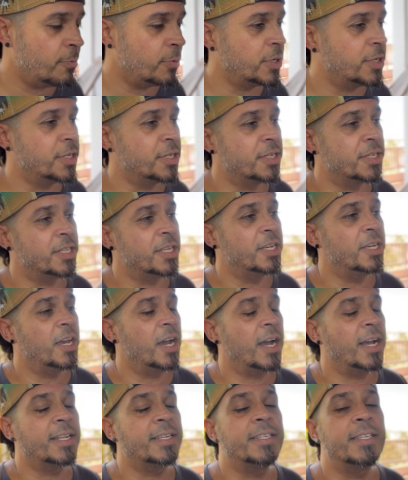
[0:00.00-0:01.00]
which is the
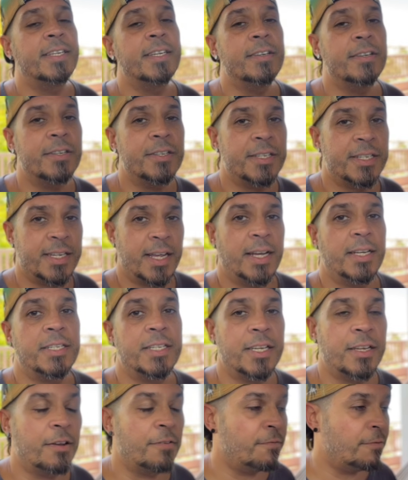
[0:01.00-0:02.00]
ideal
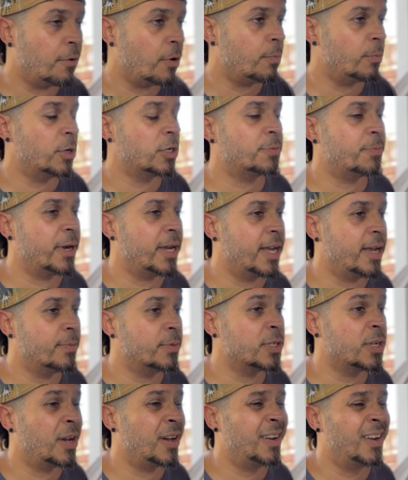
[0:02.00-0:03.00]
sizing for merch by
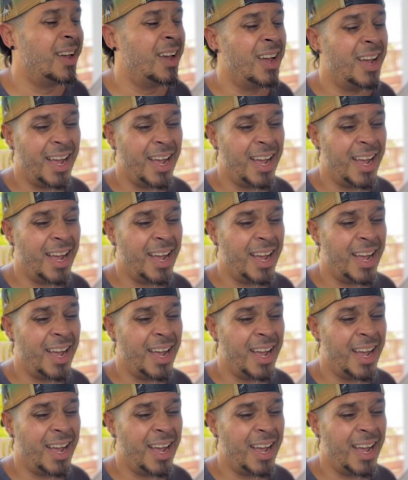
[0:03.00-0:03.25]
Amazon,